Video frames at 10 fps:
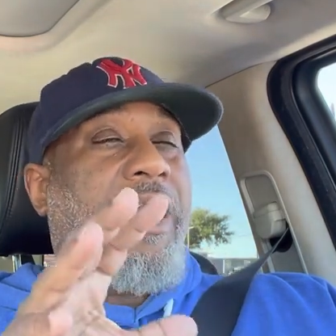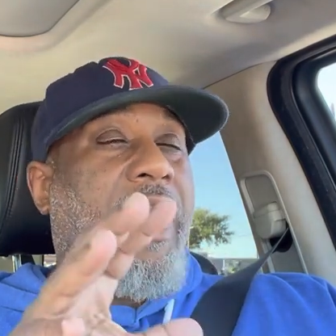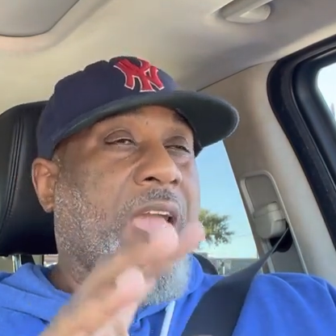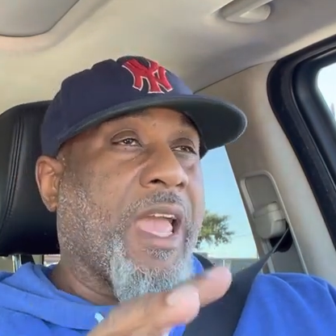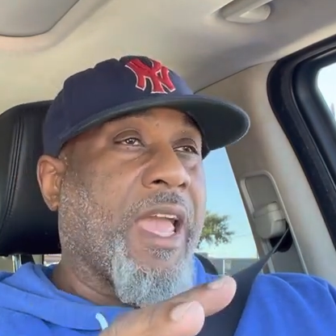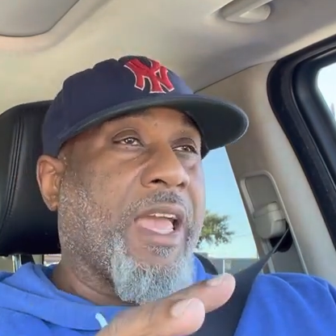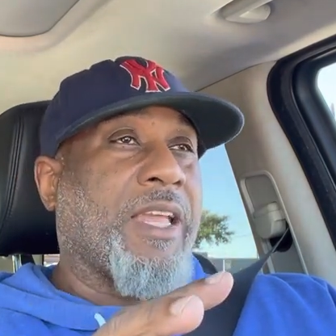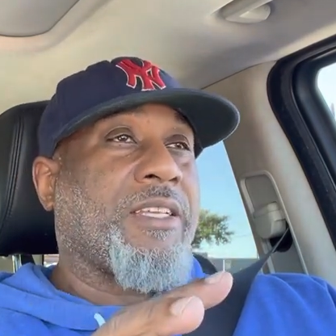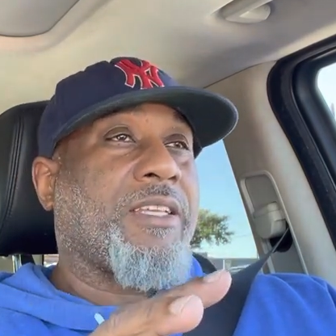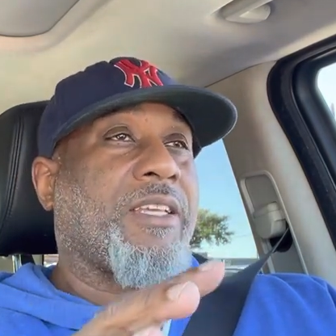
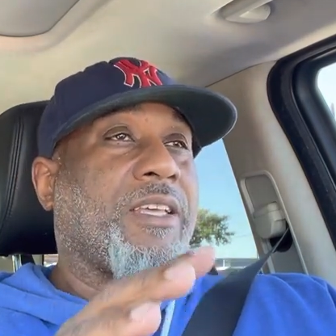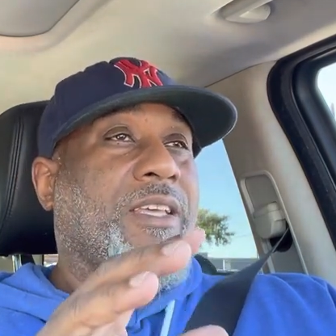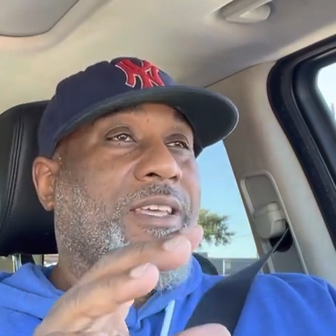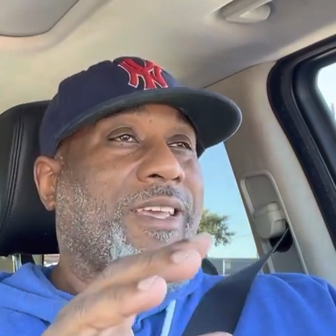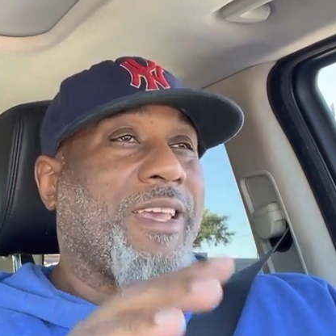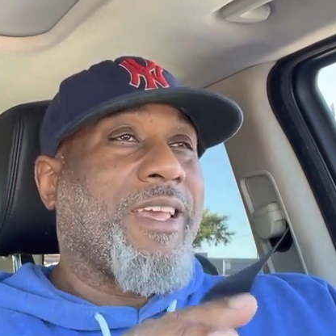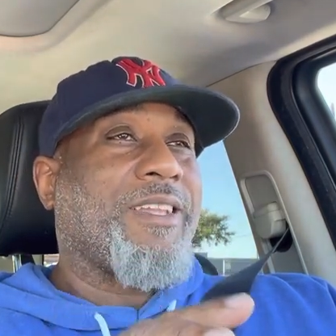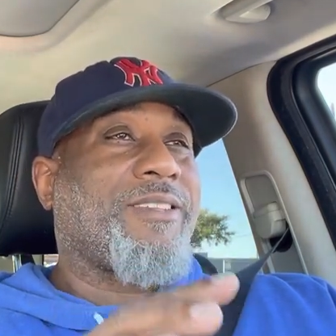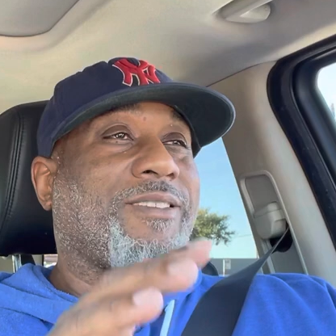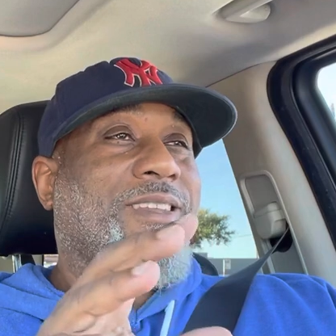And
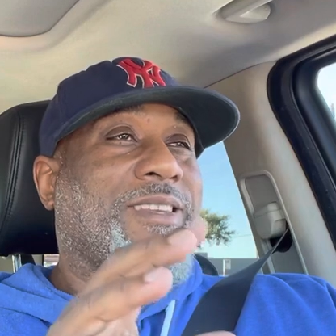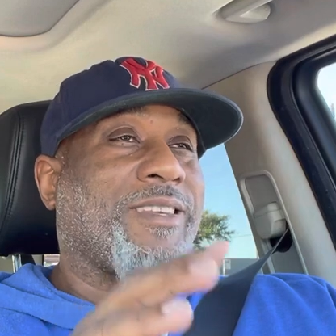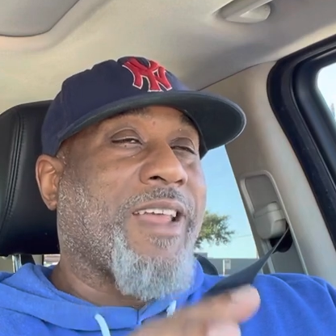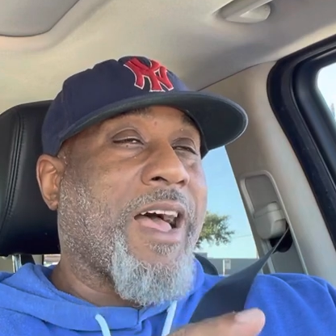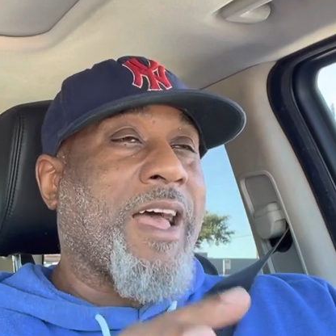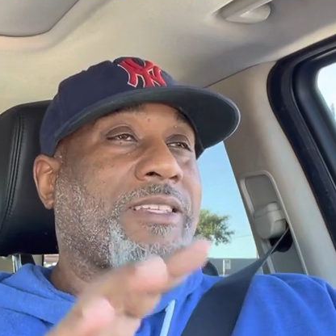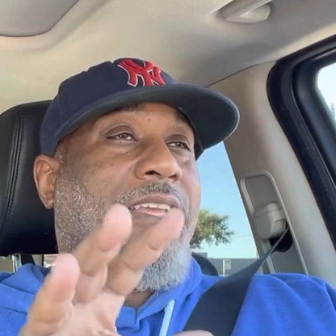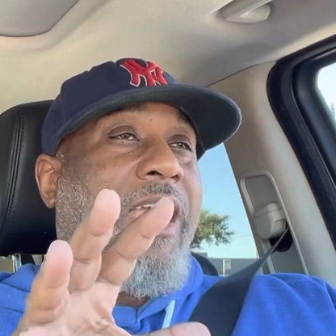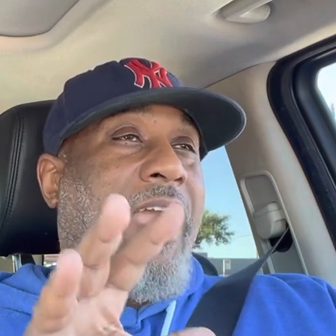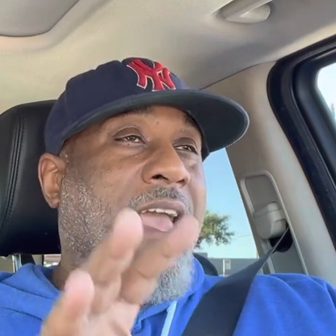it's not
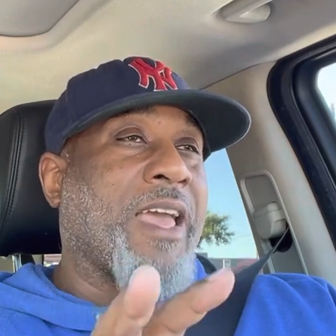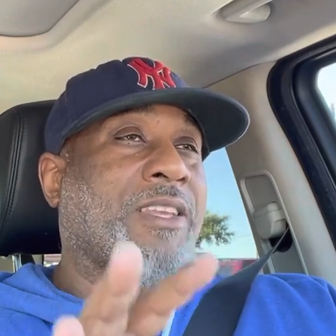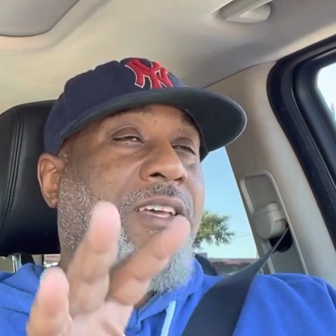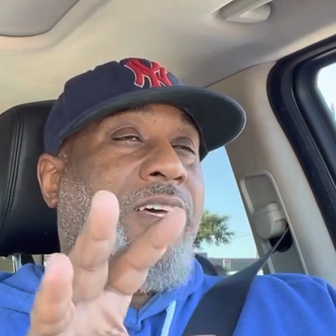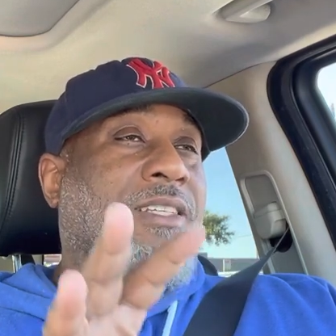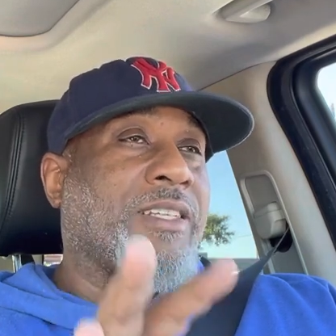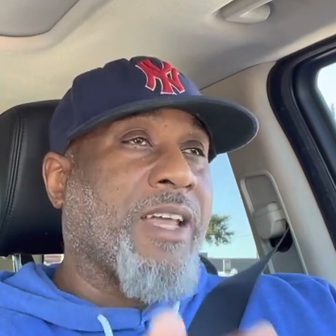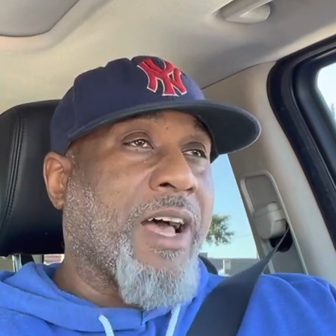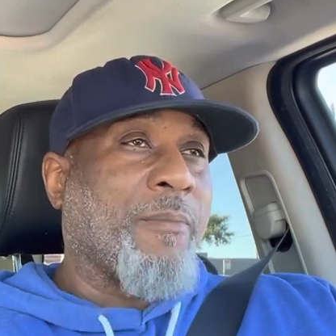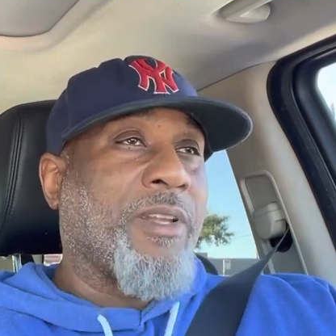an
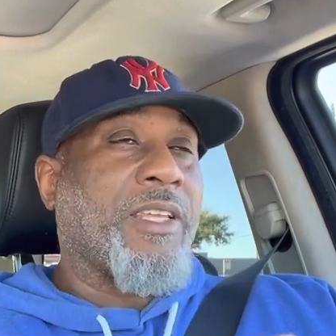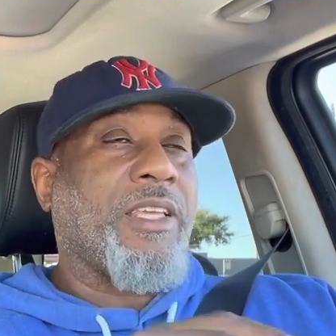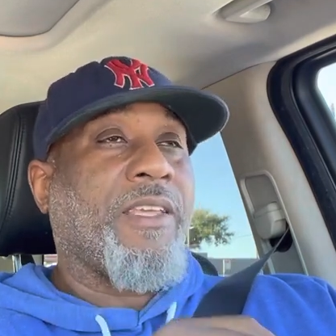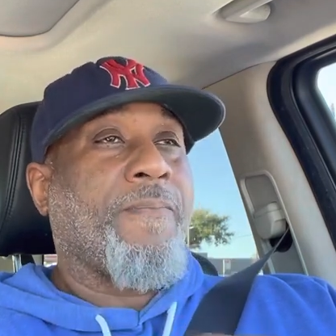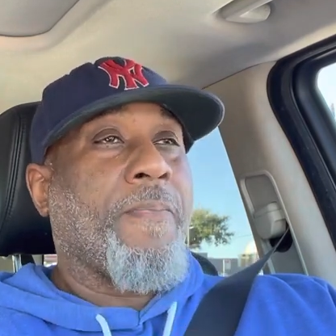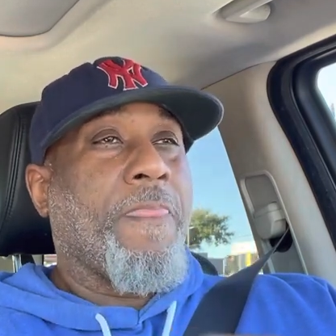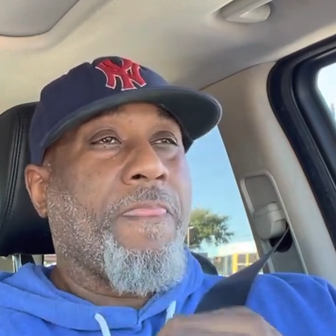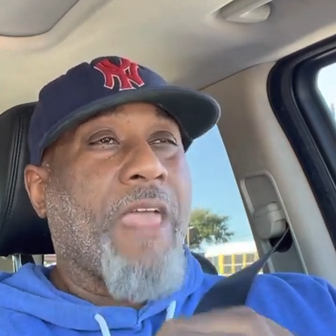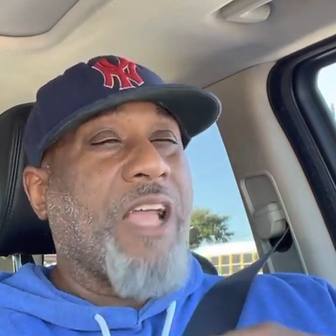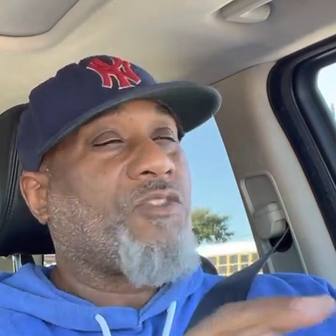anomaly.
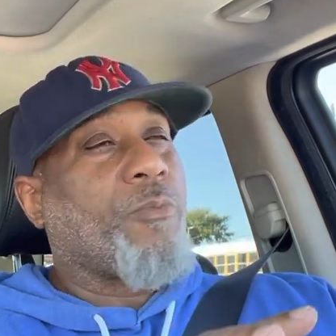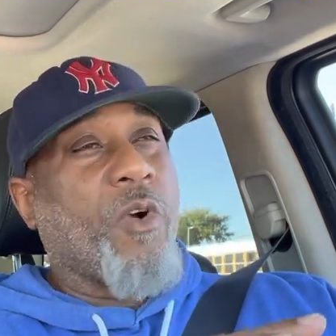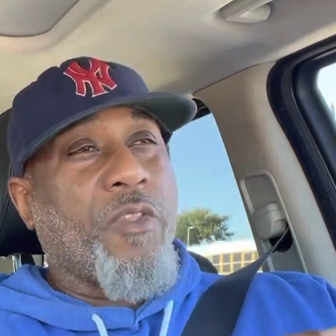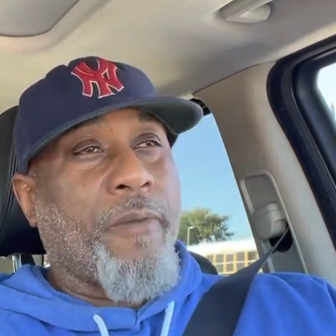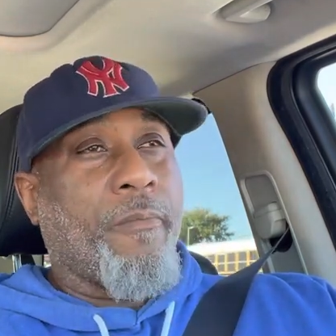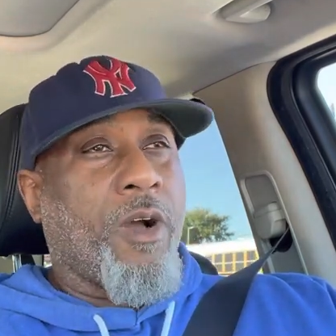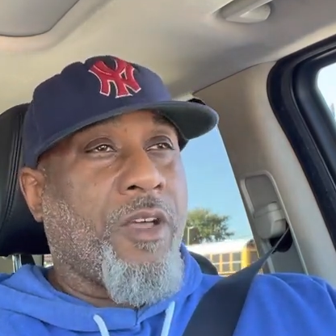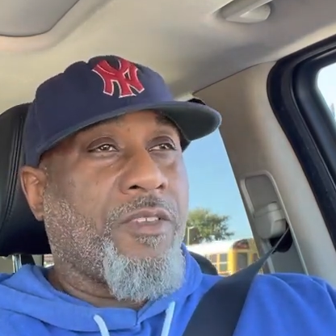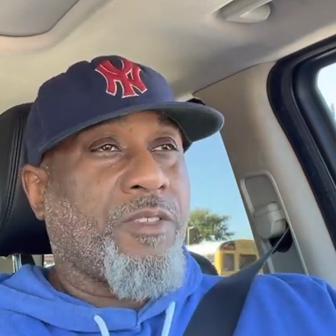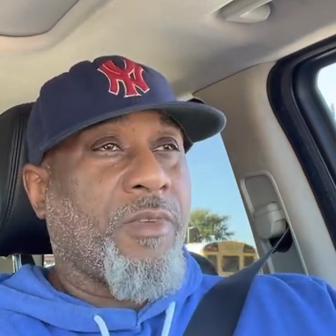That's the part that
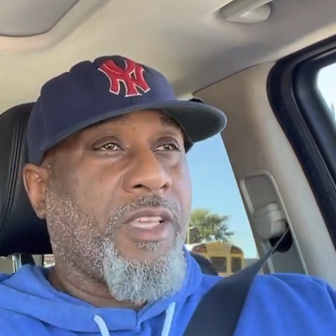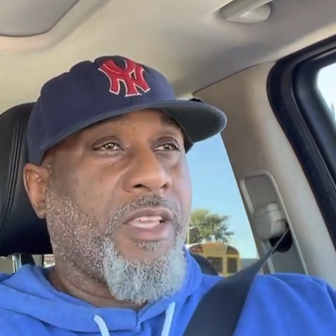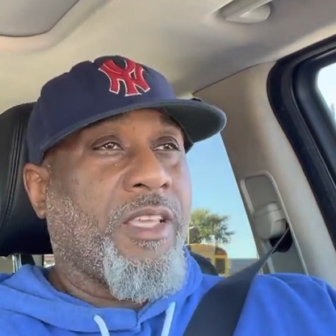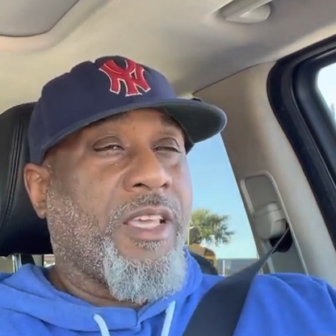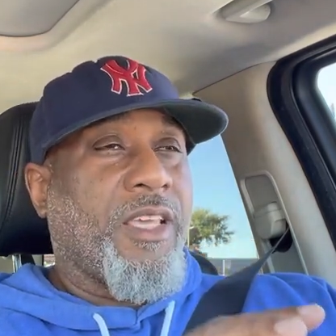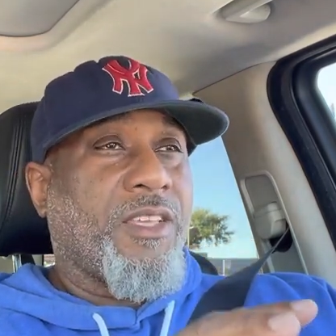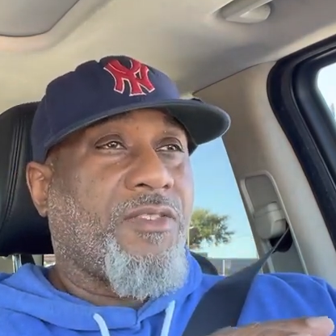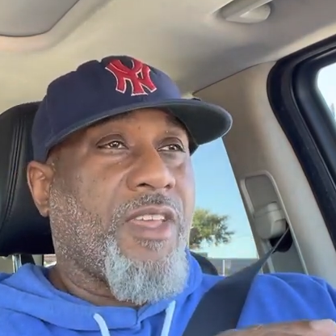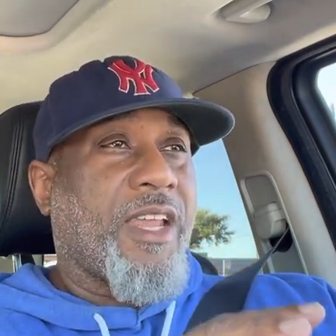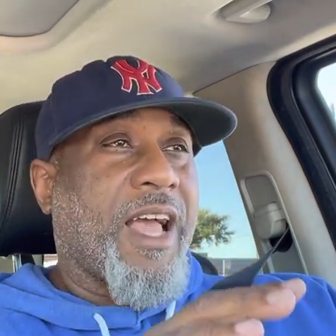bothers me is
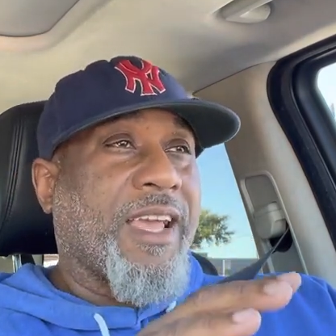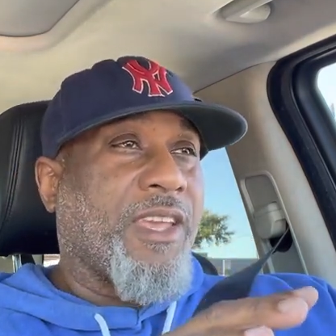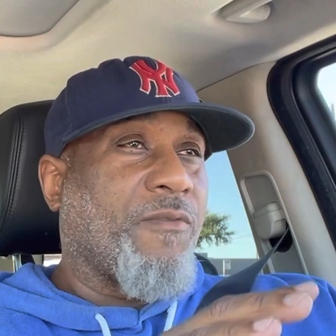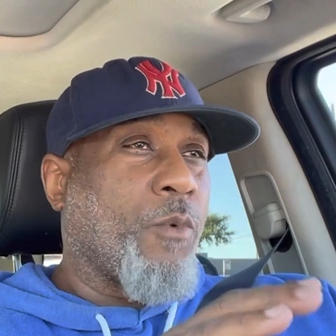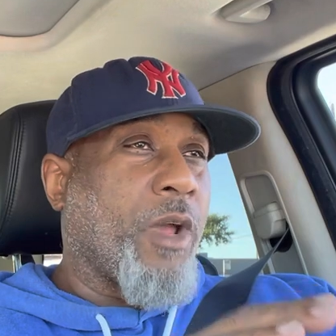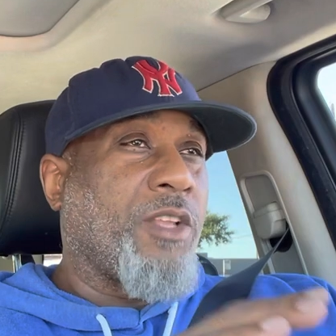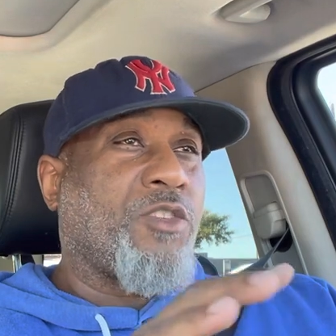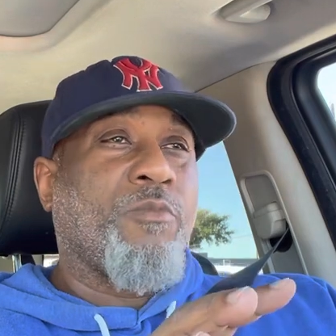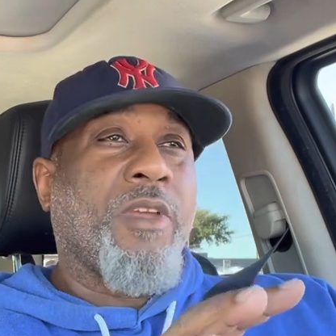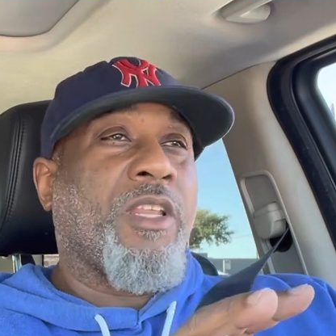that I get way
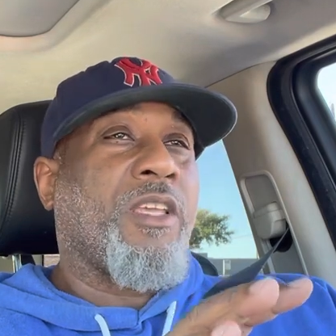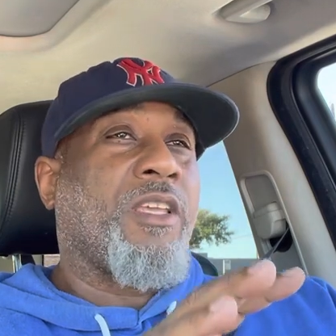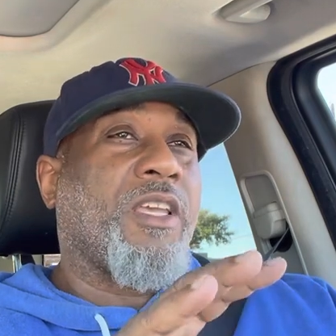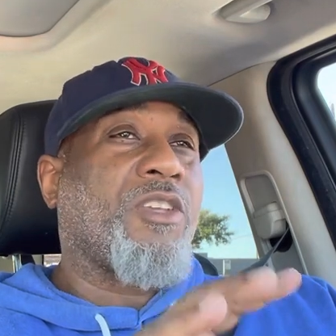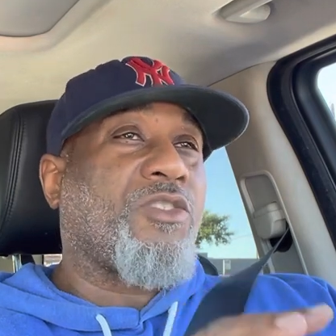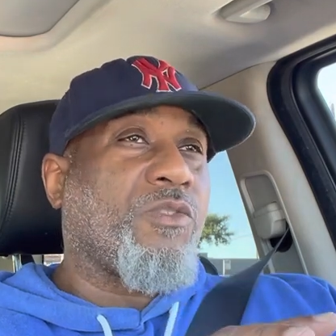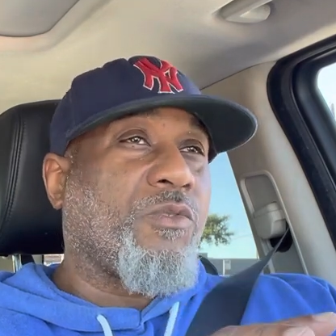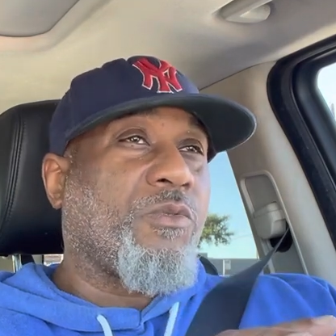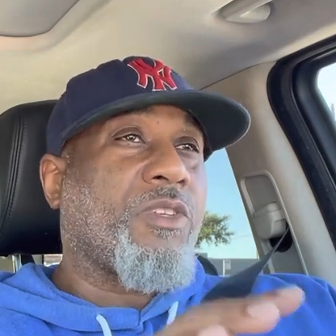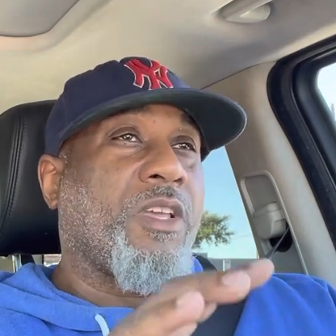too many issues